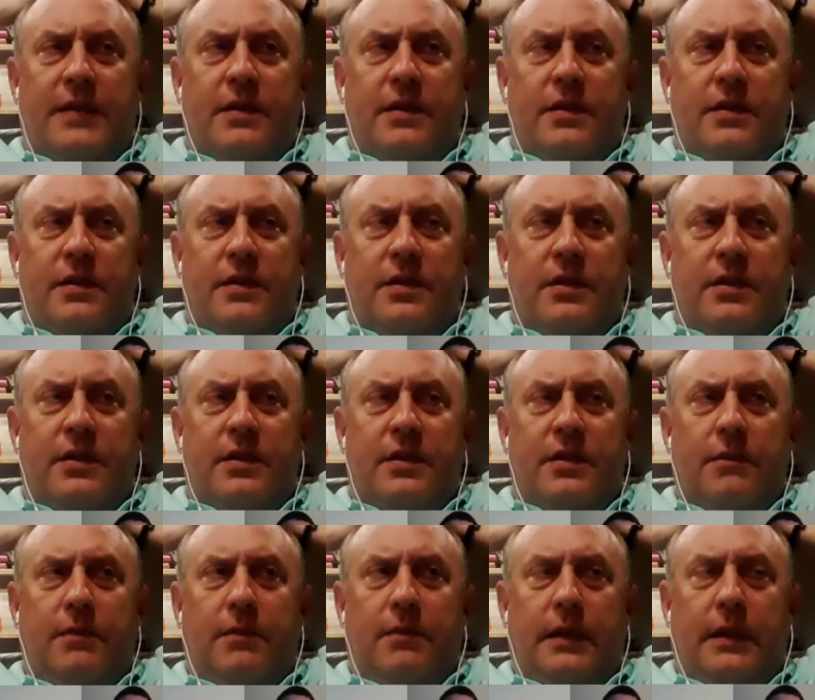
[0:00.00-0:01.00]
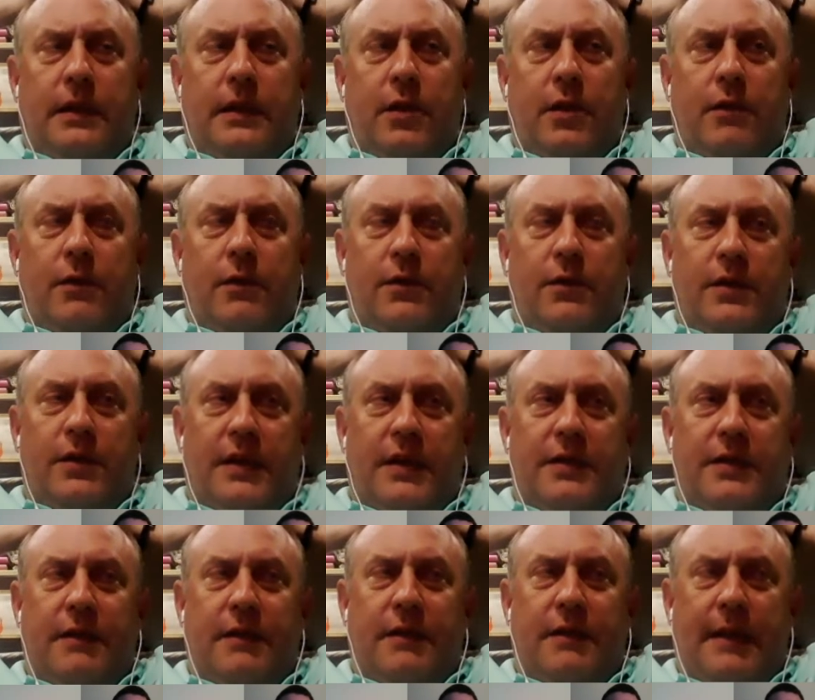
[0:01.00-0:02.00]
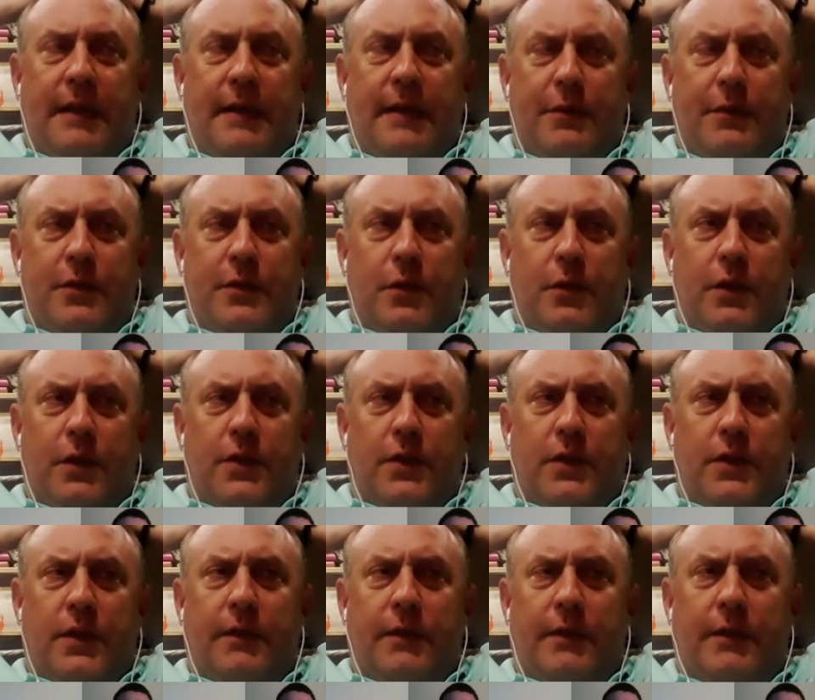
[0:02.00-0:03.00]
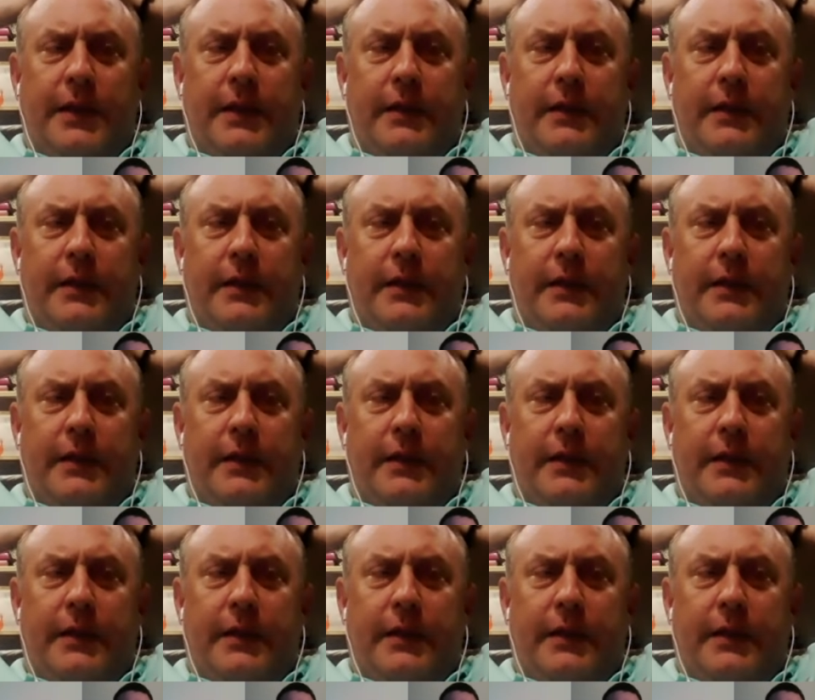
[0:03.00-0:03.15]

the system and oversizing the evap? Is that what you're telling me?